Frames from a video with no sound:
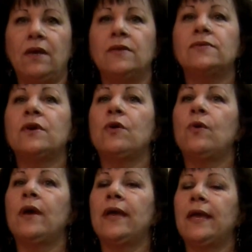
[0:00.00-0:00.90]
So
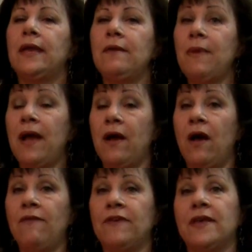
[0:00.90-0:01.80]
in my
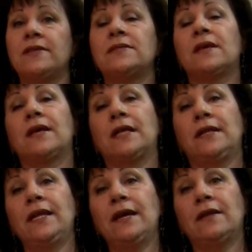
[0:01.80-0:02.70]
office,
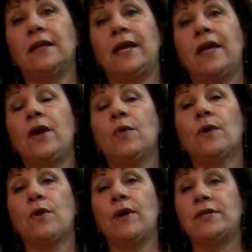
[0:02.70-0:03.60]
clinically, we're
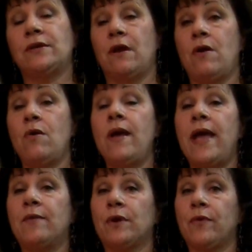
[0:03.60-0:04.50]
going to go
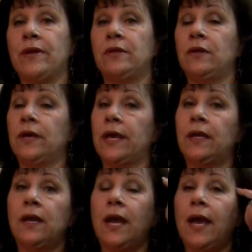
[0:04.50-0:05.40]
and we're going to look
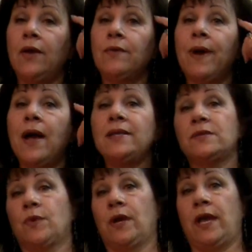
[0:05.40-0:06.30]
at how your mind's
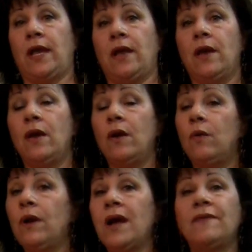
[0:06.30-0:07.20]
working.
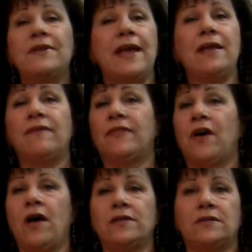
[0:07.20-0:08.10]
What kind of negative
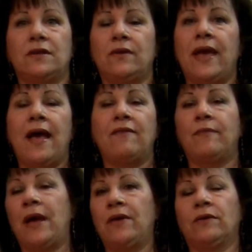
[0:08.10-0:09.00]
thoughts do you have
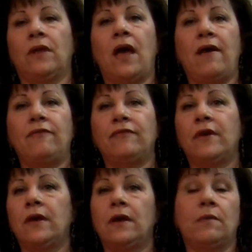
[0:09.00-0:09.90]
about your life,
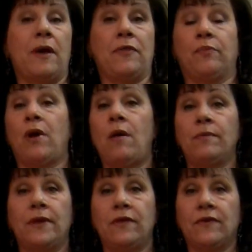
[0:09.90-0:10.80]
about the problem
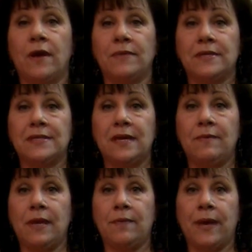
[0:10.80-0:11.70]
that you've come to see
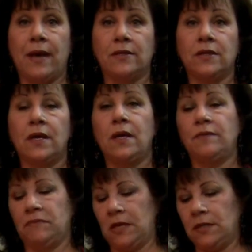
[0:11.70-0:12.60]
me about?
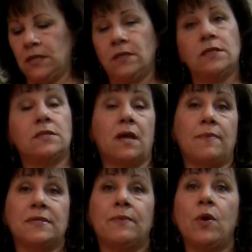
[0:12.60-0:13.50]
Is it to stop
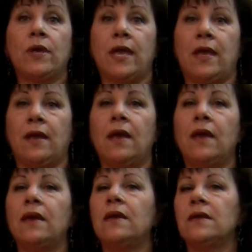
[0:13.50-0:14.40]
smoking?
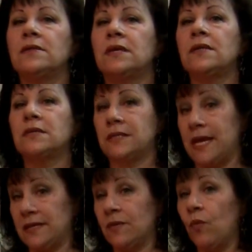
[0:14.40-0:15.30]
Is it to
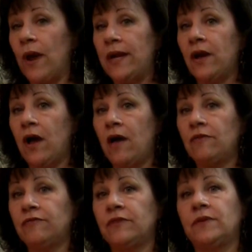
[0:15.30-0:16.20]
take some weight off?
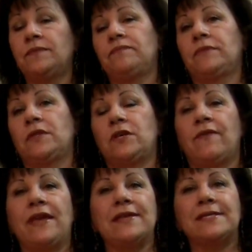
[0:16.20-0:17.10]
Do you have
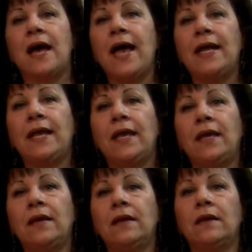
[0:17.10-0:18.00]

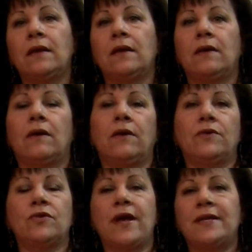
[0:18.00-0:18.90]
anxiety? Are you
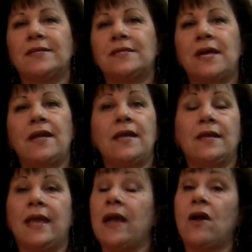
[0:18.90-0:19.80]
trying to study and
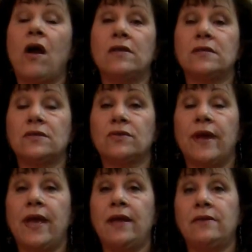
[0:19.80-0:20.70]
can't
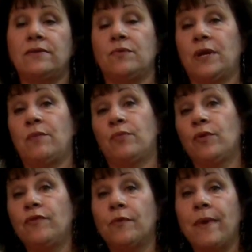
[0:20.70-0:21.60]
concentrate? Do you want to
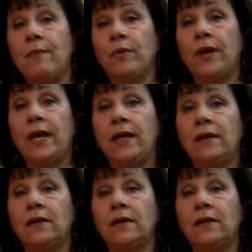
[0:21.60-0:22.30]
improve your memory?